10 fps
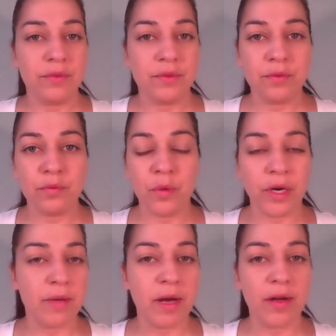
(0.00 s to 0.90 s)

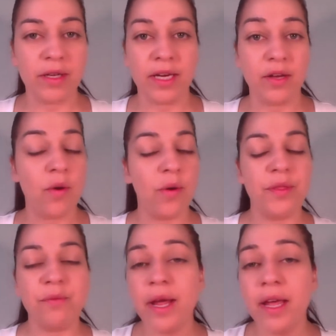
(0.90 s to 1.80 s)
worried about getting caught in
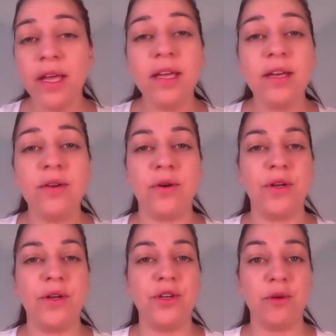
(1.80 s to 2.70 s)
the rain or
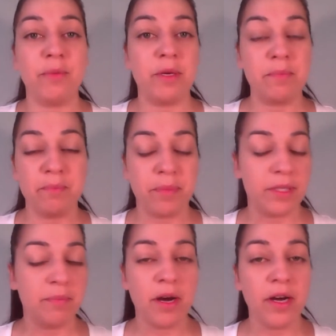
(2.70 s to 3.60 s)
you're
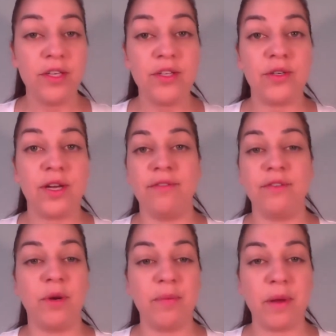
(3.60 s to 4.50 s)
perspiring, you don't have
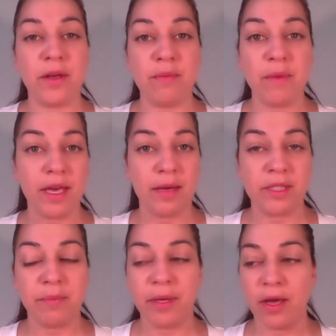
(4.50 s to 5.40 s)
to worry about your makeup
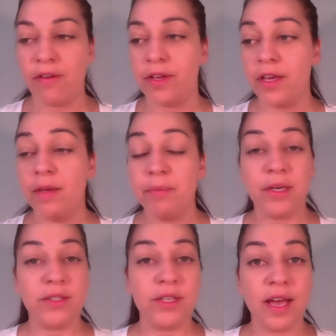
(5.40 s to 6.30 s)
slipping off
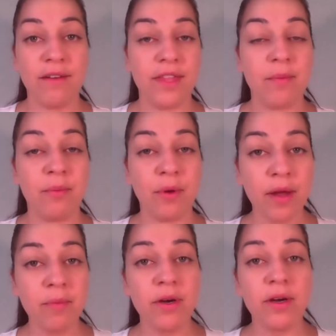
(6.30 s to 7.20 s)
because you have that
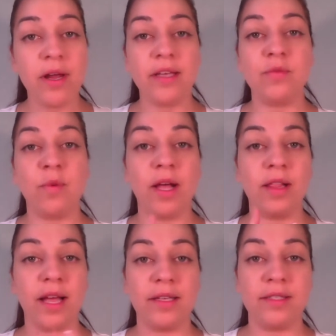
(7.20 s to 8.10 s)
primer as well
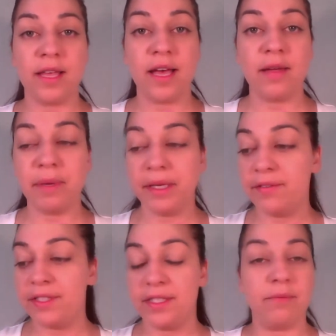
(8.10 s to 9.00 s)
as that
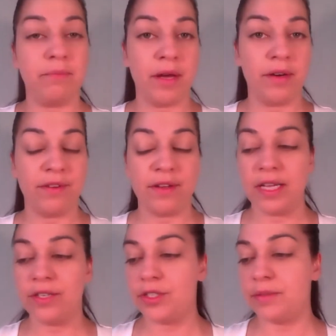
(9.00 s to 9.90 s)
magnificent powder
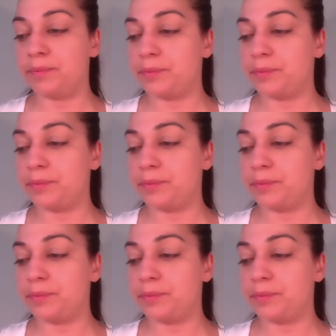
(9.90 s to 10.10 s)
foundation.